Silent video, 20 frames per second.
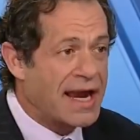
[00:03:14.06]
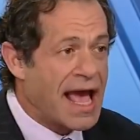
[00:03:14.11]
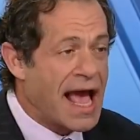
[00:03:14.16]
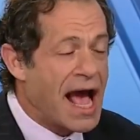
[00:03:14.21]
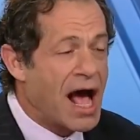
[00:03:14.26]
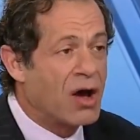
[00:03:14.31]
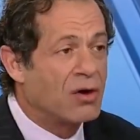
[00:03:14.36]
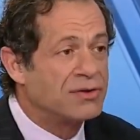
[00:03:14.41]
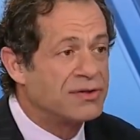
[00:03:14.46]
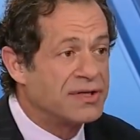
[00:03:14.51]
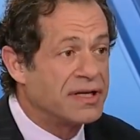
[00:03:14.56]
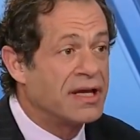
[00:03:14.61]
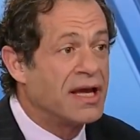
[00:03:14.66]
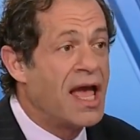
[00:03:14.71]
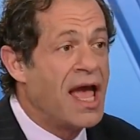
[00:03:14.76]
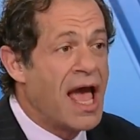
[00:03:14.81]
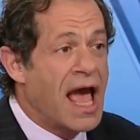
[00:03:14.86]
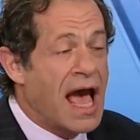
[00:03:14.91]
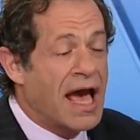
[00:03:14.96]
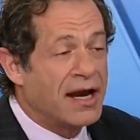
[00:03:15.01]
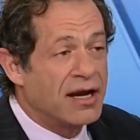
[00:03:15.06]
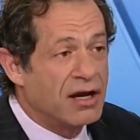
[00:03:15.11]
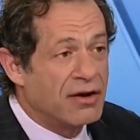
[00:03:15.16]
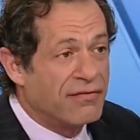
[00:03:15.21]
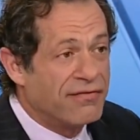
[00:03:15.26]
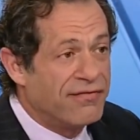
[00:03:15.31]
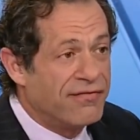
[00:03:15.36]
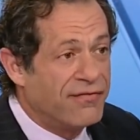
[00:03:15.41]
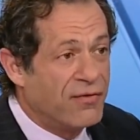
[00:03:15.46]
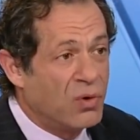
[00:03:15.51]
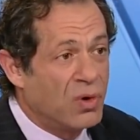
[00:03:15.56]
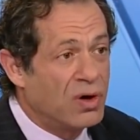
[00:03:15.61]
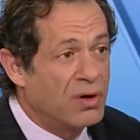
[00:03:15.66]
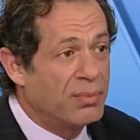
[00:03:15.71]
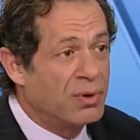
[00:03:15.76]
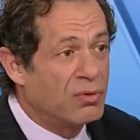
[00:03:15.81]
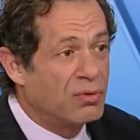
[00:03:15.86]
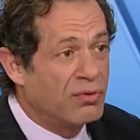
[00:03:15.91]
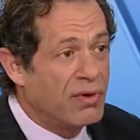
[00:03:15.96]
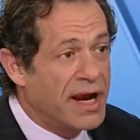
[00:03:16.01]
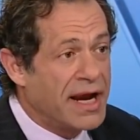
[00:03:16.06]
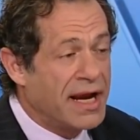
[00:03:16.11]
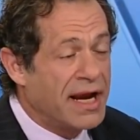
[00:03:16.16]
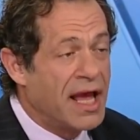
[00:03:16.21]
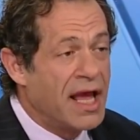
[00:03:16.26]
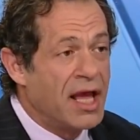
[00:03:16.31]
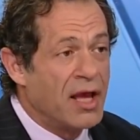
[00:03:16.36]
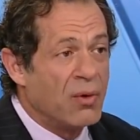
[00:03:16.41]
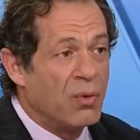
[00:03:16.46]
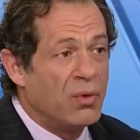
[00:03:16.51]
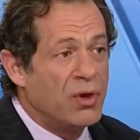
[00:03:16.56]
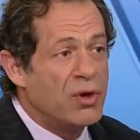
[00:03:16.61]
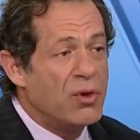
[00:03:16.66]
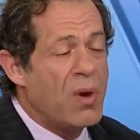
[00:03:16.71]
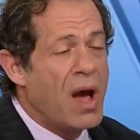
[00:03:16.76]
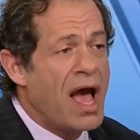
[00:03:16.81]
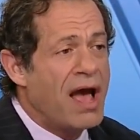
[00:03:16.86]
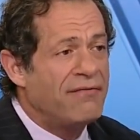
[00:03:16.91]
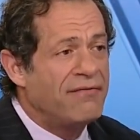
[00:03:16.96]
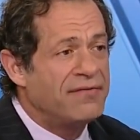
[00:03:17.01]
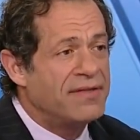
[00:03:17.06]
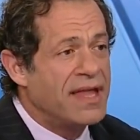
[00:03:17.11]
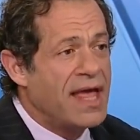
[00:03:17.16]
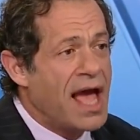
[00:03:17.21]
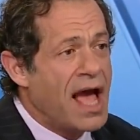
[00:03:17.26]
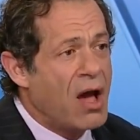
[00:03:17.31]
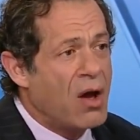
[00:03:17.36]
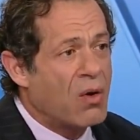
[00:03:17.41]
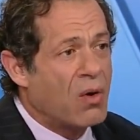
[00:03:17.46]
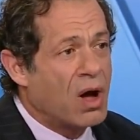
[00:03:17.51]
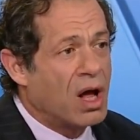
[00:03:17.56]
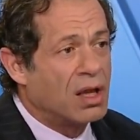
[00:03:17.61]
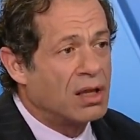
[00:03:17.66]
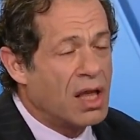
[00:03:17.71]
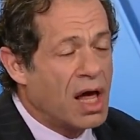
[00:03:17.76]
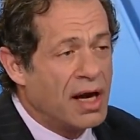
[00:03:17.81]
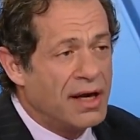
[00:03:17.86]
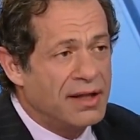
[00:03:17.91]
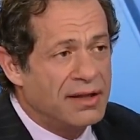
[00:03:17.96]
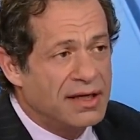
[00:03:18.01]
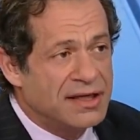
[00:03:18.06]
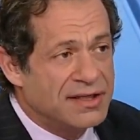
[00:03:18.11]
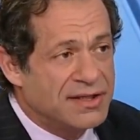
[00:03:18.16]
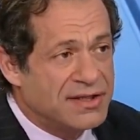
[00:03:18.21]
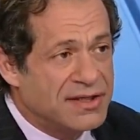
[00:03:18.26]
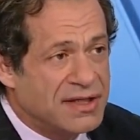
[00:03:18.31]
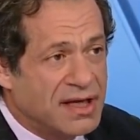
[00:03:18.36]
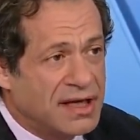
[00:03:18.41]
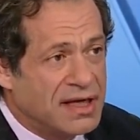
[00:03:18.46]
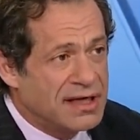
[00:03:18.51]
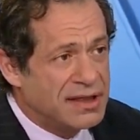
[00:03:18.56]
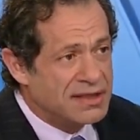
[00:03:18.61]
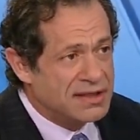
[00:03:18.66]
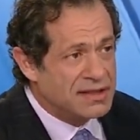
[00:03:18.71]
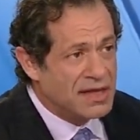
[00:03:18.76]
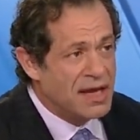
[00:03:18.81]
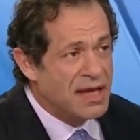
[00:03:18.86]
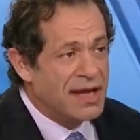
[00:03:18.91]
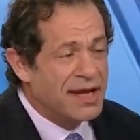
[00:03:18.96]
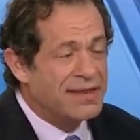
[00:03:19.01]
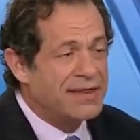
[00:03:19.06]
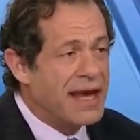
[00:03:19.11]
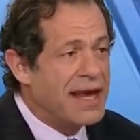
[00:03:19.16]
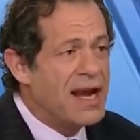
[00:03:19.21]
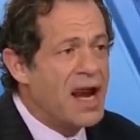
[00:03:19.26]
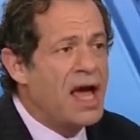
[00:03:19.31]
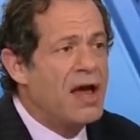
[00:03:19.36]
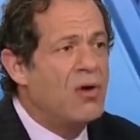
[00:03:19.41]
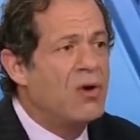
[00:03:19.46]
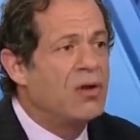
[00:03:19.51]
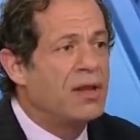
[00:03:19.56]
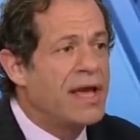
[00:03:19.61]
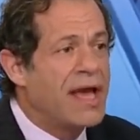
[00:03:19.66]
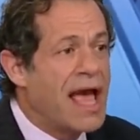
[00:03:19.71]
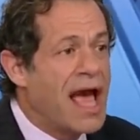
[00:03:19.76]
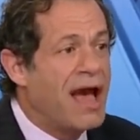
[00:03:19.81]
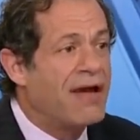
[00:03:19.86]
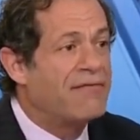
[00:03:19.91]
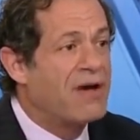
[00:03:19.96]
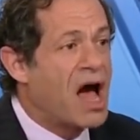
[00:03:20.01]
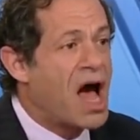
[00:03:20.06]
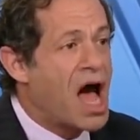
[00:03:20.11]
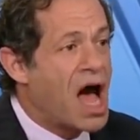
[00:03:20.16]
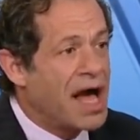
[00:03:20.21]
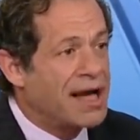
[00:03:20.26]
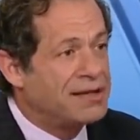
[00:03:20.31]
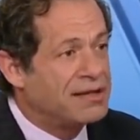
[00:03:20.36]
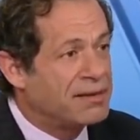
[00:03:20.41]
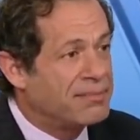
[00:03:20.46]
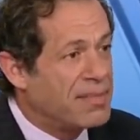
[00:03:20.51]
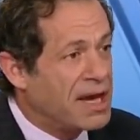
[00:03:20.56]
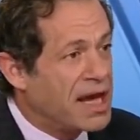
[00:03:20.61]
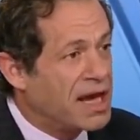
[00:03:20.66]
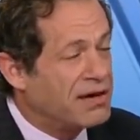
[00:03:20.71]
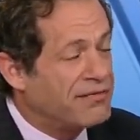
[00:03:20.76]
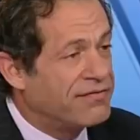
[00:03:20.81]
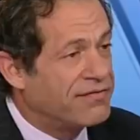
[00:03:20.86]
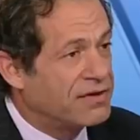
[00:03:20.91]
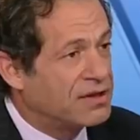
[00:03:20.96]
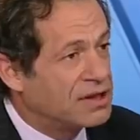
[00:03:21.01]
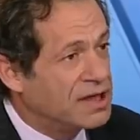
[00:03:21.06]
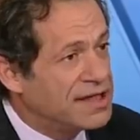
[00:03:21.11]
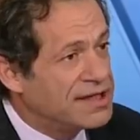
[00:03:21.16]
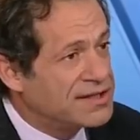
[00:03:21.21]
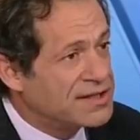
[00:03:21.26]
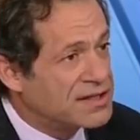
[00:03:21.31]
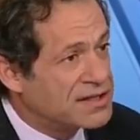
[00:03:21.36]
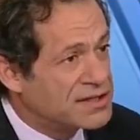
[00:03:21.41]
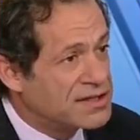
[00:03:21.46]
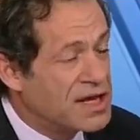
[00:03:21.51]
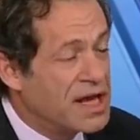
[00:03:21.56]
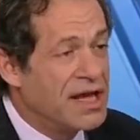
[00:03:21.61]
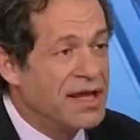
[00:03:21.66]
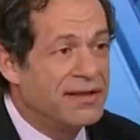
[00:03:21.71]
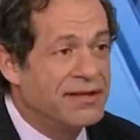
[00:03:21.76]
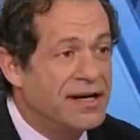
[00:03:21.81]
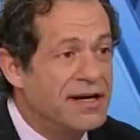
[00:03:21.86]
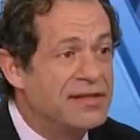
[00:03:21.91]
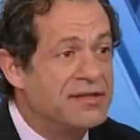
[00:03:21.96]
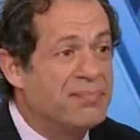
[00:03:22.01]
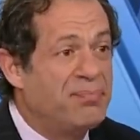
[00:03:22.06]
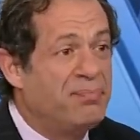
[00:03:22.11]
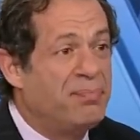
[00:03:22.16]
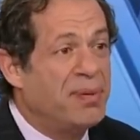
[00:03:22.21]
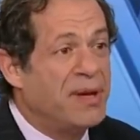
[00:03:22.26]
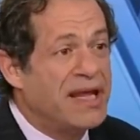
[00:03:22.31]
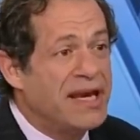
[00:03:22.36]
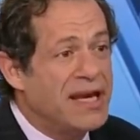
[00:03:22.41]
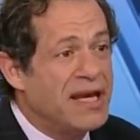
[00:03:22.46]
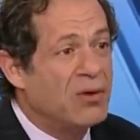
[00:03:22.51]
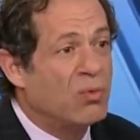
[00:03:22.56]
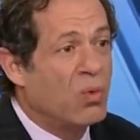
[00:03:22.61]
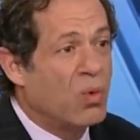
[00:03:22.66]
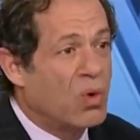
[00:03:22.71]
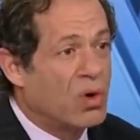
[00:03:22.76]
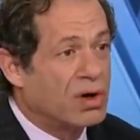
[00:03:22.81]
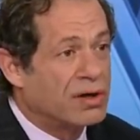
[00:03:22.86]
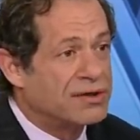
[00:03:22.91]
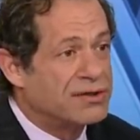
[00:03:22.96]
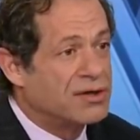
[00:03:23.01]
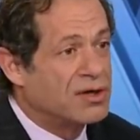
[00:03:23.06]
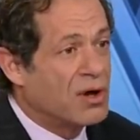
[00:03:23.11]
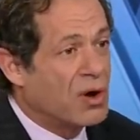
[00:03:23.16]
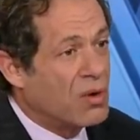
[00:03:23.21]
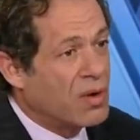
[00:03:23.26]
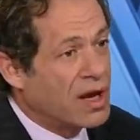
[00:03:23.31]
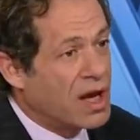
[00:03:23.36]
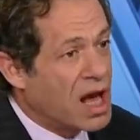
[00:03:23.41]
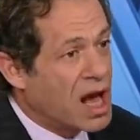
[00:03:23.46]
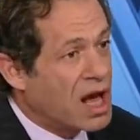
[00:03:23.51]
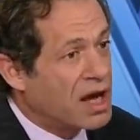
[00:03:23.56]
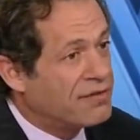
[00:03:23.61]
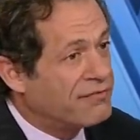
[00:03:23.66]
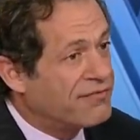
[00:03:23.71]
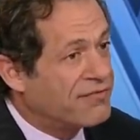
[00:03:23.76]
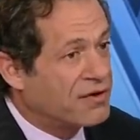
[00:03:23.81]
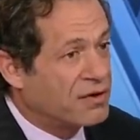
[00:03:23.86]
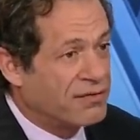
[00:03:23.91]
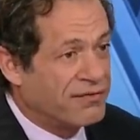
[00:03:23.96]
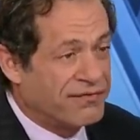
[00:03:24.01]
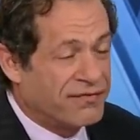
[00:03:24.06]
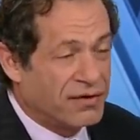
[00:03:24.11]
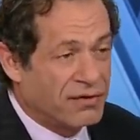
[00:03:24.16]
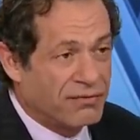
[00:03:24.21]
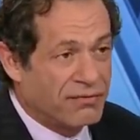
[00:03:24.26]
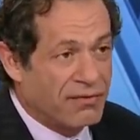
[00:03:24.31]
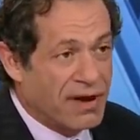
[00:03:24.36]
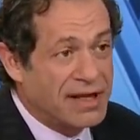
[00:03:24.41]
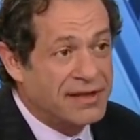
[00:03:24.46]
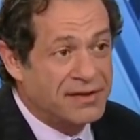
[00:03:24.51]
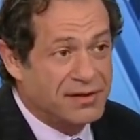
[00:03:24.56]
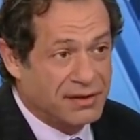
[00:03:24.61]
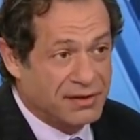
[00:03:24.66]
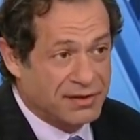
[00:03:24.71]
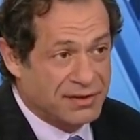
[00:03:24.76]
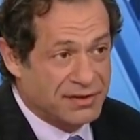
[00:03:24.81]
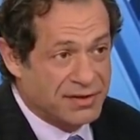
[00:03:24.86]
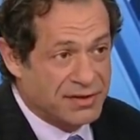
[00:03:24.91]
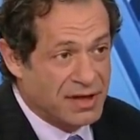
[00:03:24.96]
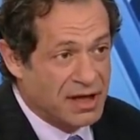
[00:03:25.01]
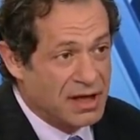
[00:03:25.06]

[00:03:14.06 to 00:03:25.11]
housing at an affordable rate right. you have now a lot of these cities they not only have a high demand for leases there's bidding wars going on for for renters